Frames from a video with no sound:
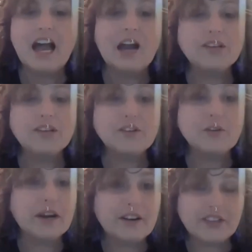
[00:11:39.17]
I wasn't
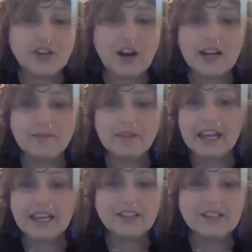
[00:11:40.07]
aware at the time that
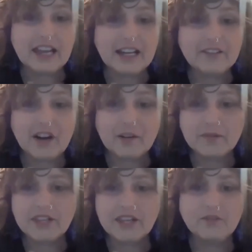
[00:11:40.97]
80 to
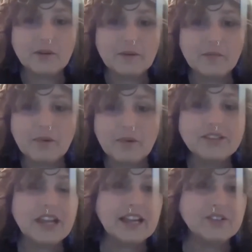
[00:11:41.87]
85% of women with
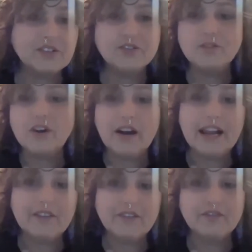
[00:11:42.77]
breast cancer do
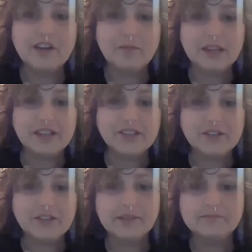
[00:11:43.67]
not have a family
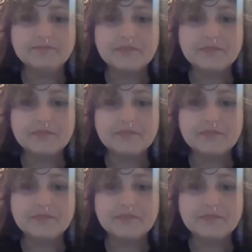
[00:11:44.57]
history.